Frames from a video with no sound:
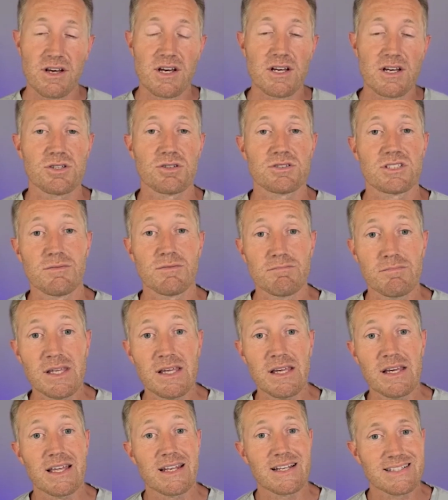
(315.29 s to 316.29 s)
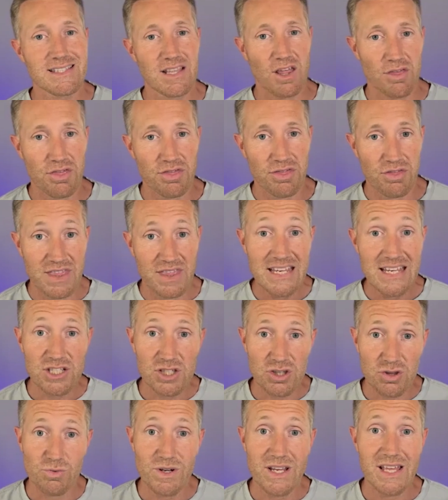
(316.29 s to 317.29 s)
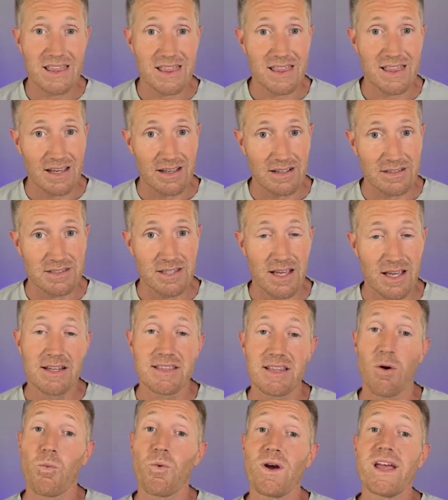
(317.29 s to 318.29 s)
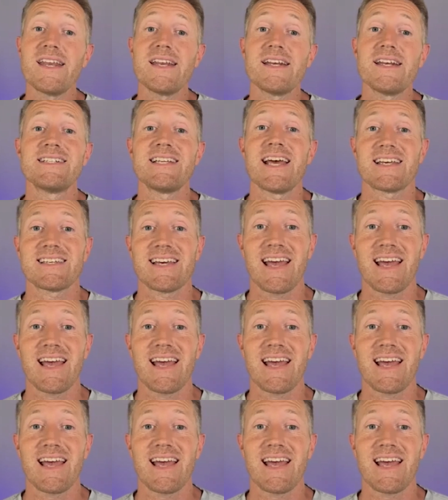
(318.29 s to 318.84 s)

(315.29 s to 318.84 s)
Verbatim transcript: So to me, it is the these three things that we need to take mm.